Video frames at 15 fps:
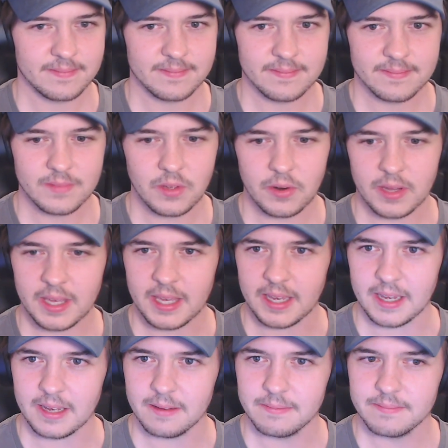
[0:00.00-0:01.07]
Not
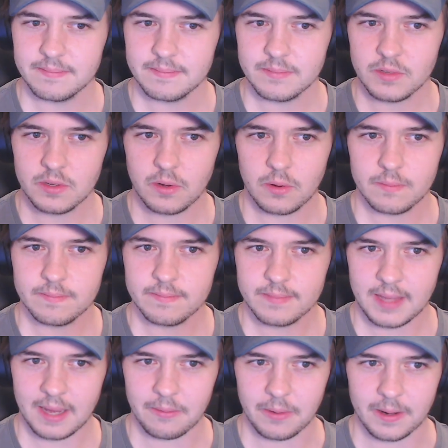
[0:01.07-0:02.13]
here.
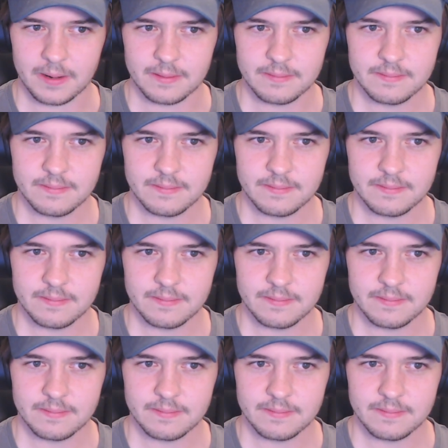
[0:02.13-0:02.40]
That one.